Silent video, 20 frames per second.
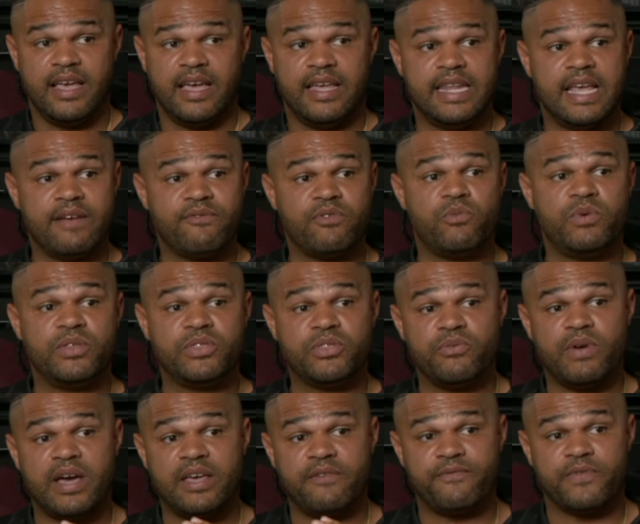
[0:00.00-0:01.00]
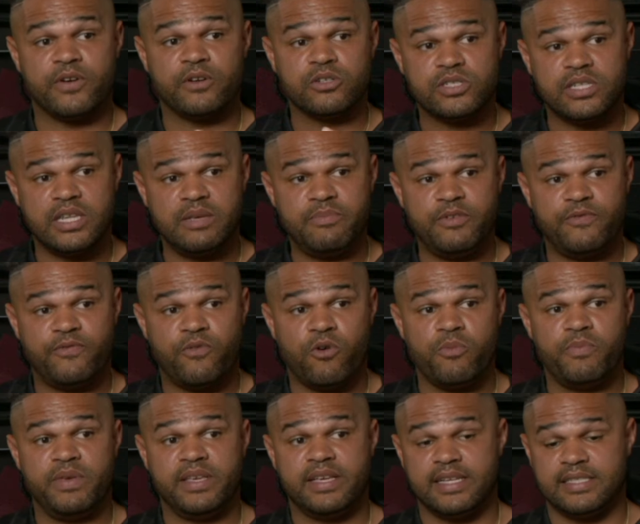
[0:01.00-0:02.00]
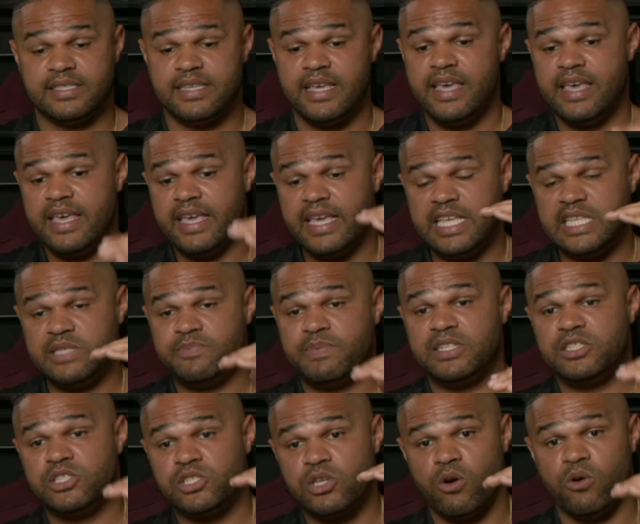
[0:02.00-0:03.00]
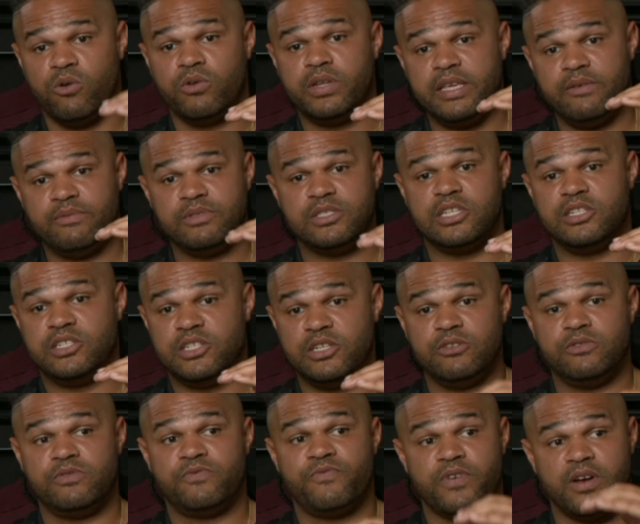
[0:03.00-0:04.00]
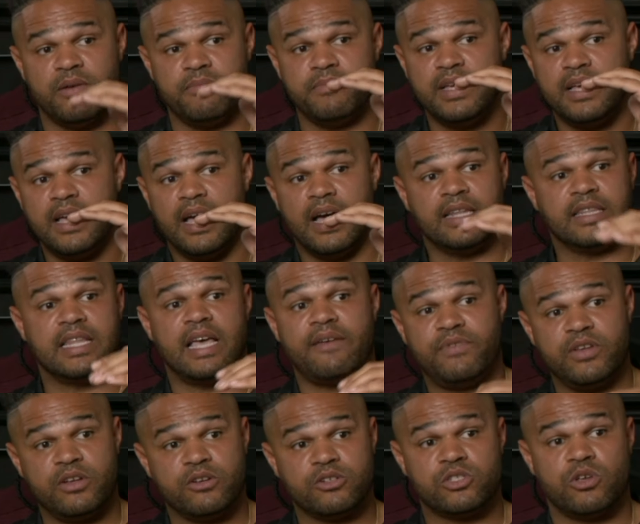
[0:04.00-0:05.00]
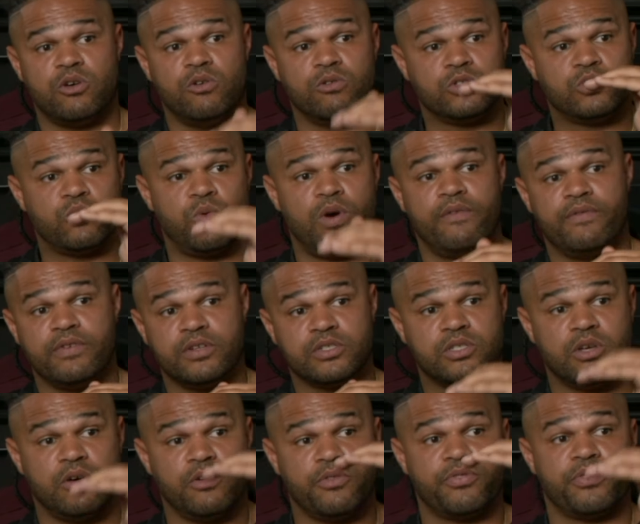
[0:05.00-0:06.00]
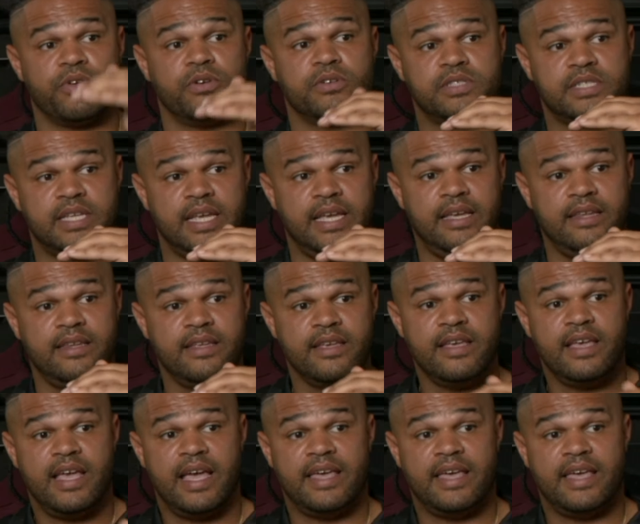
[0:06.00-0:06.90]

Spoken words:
and never went through adversity before because he's been told he was a dude from 11 years old, 12 years old, 13,